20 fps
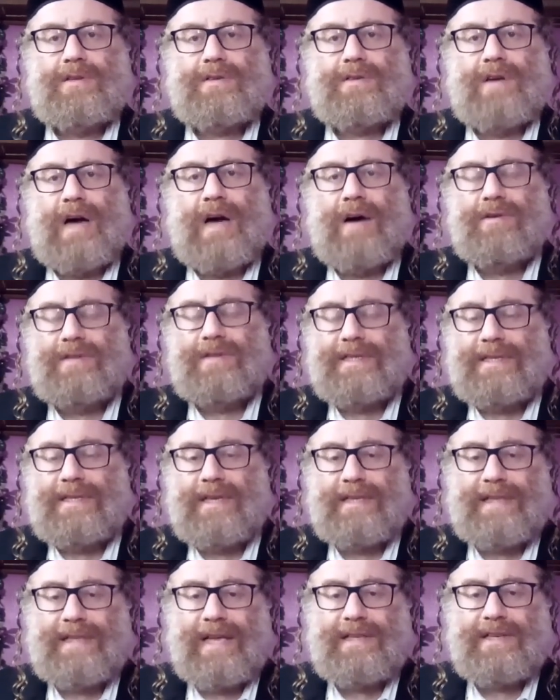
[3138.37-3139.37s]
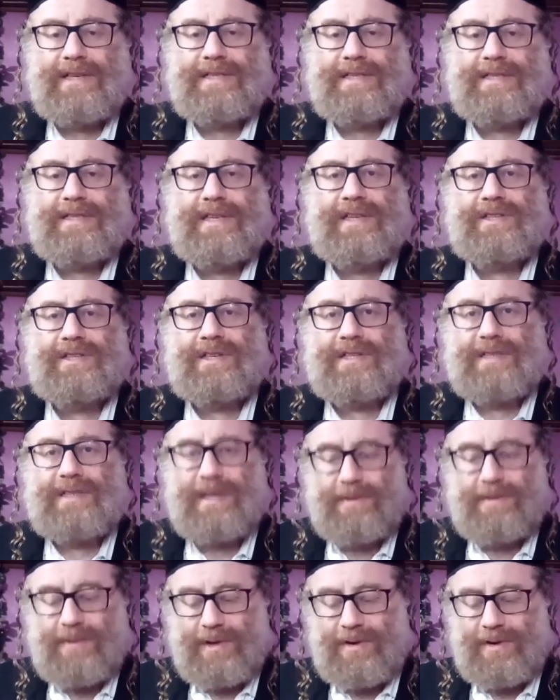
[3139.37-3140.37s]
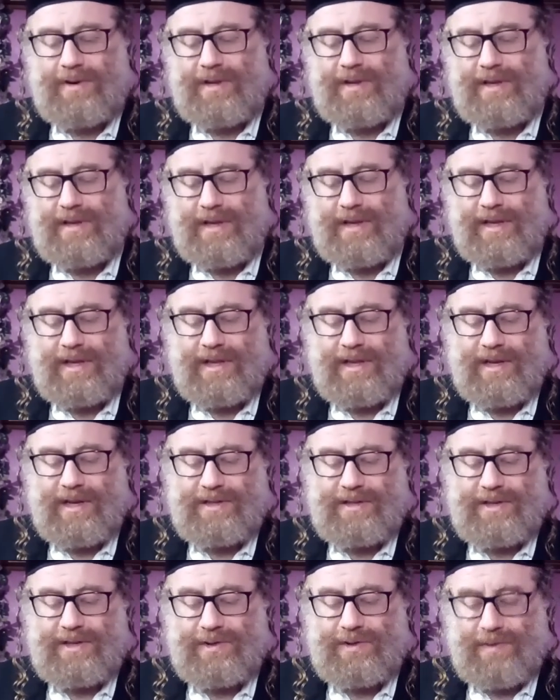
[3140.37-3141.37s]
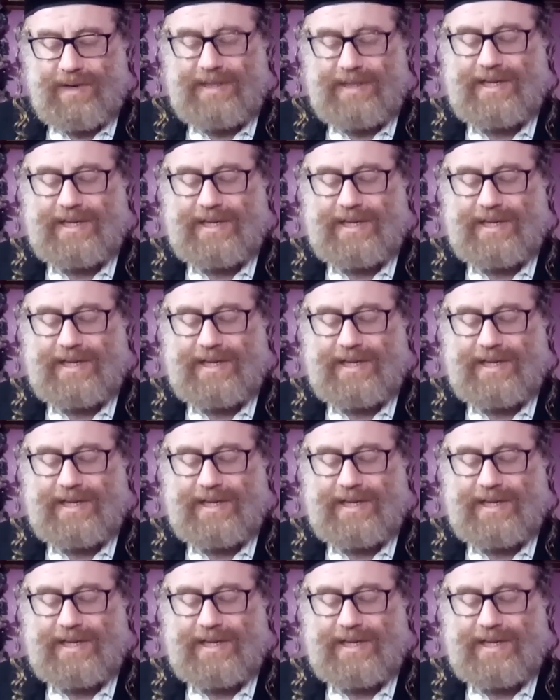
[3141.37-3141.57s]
So our sages teach us, and we learn in the Hilchot Teshuva,